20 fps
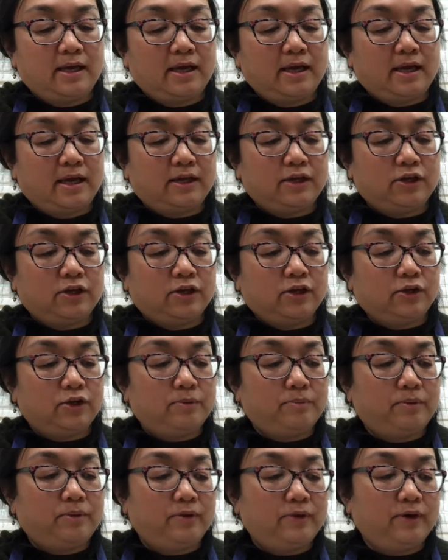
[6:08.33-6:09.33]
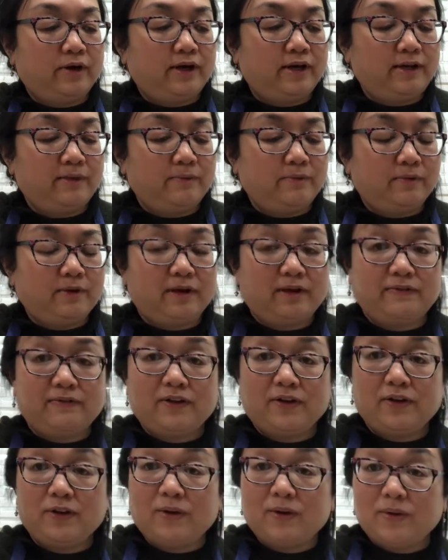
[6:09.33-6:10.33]
And you're gonna pour it in one of
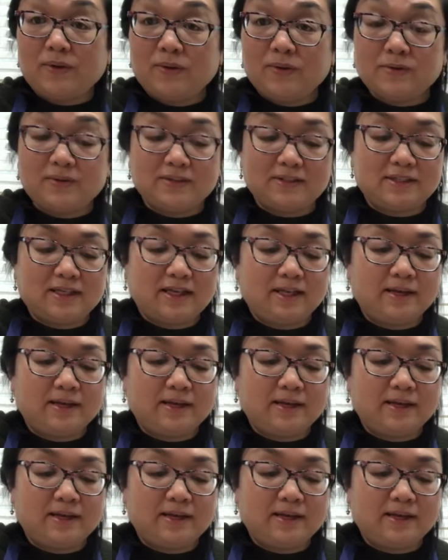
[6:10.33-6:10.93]
the holes.